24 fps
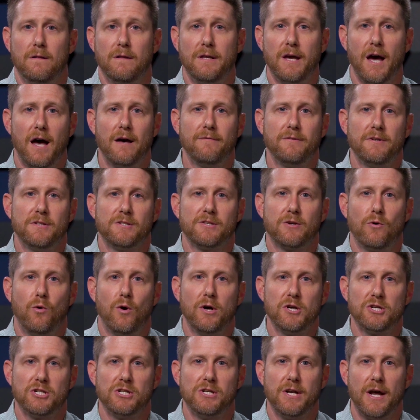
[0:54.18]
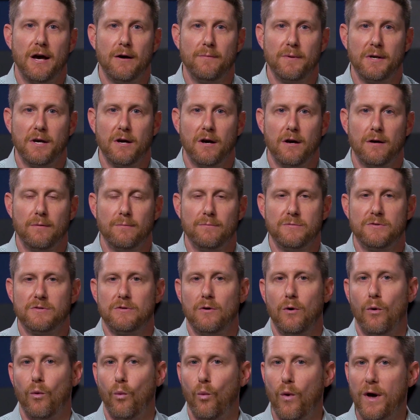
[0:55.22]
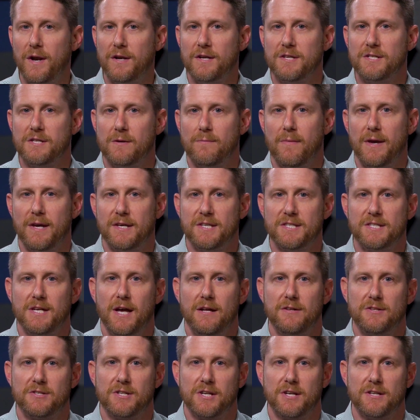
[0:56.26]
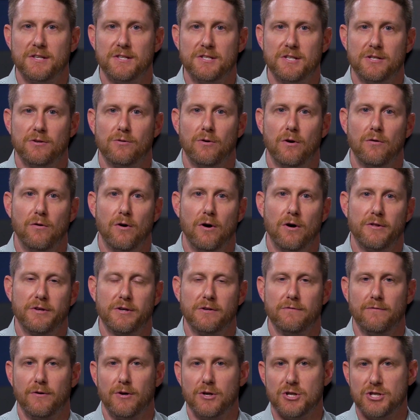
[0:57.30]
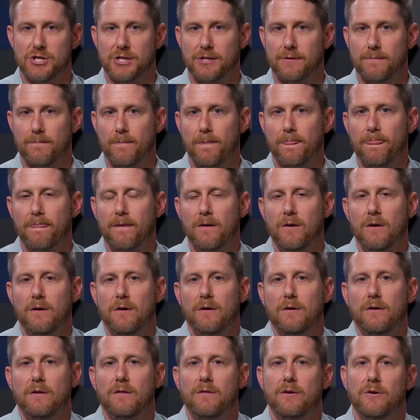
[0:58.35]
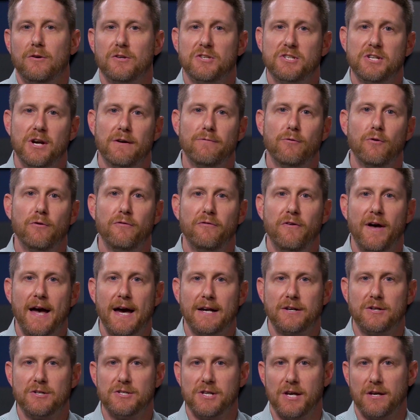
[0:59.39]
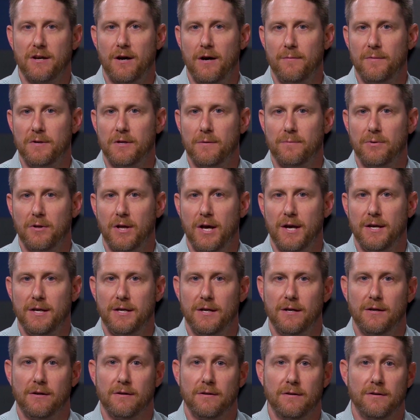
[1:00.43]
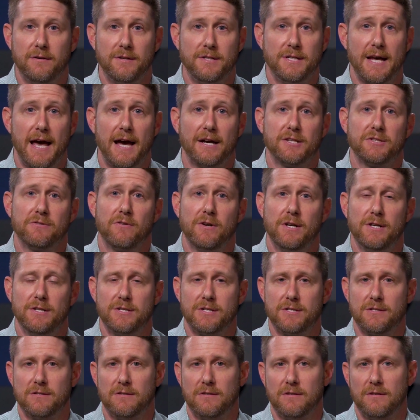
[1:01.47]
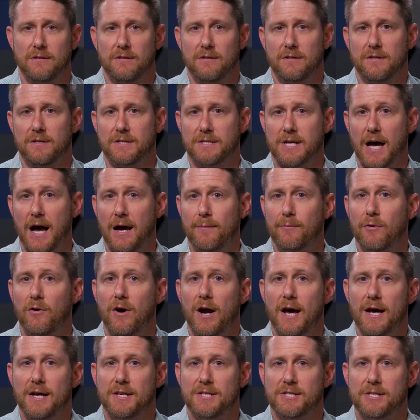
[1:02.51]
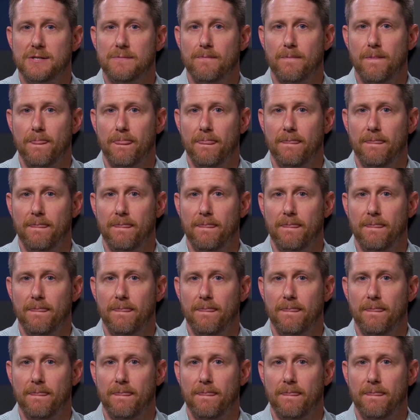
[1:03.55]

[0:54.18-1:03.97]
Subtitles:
The obvious question now becomes, when does it make sense to consider a Roth conversion? There are several factors that come into play here: tax rates, time horizon,